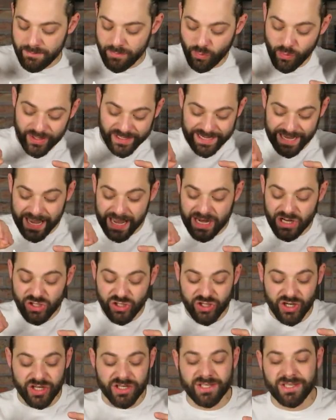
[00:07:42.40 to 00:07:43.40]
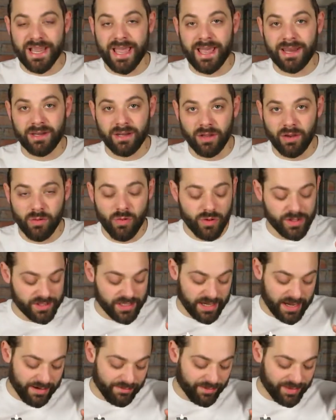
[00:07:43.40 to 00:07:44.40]
with hinges and hooks
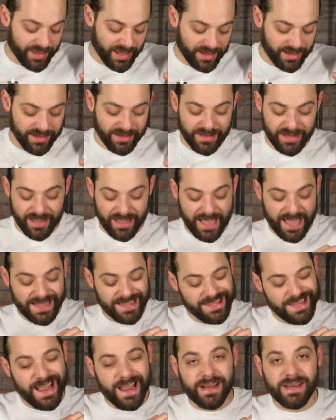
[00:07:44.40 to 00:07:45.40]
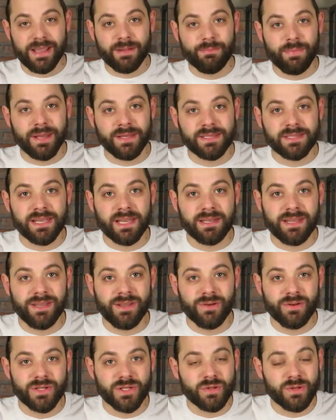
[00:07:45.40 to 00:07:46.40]
and everything, and Technic pins that they
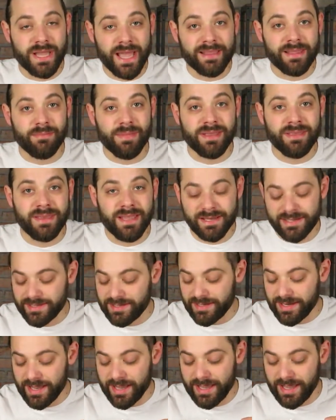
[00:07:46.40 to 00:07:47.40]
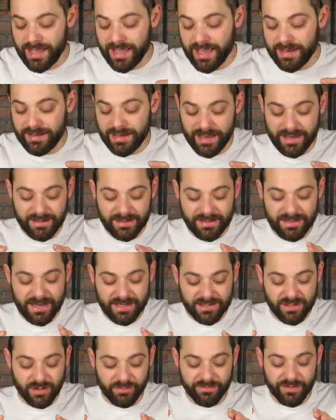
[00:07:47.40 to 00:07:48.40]
use to get them in
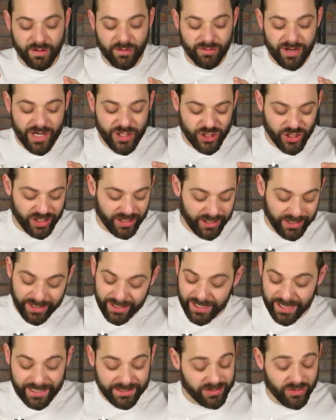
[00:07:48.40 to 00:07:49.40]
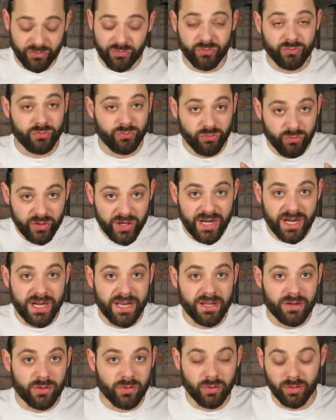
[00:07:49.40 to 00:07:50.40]
this configuration. It's
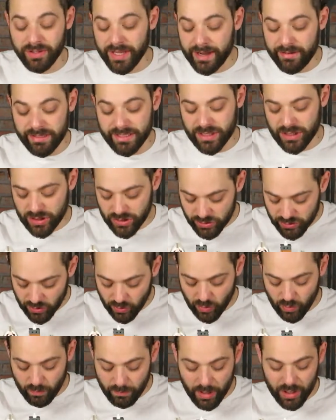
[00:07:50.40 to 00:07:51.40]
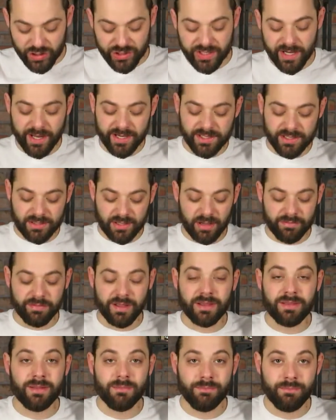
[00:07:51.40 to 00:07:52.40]
really cool. There is so much nice
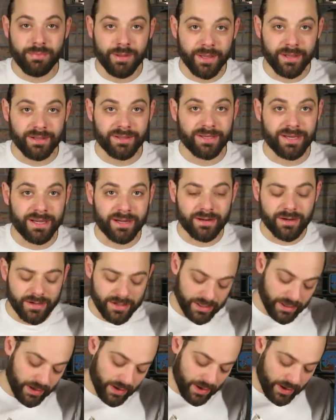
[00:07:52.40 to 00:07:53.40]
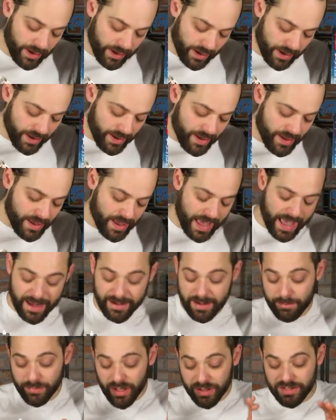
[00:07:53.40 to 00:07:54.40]
stuff in the build here.
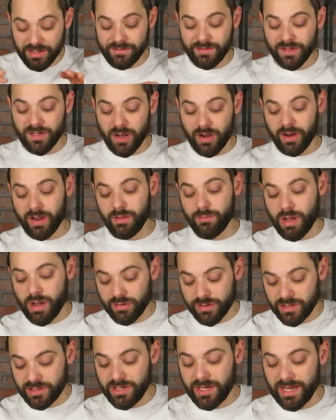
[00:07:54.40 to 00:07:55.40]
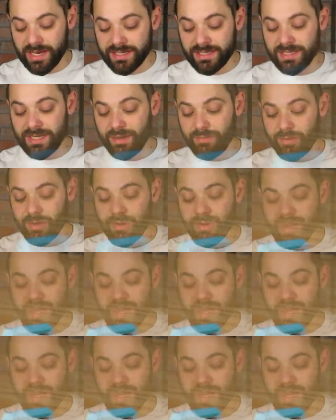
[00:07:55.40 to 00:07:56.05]
And I'm not even talking about the interior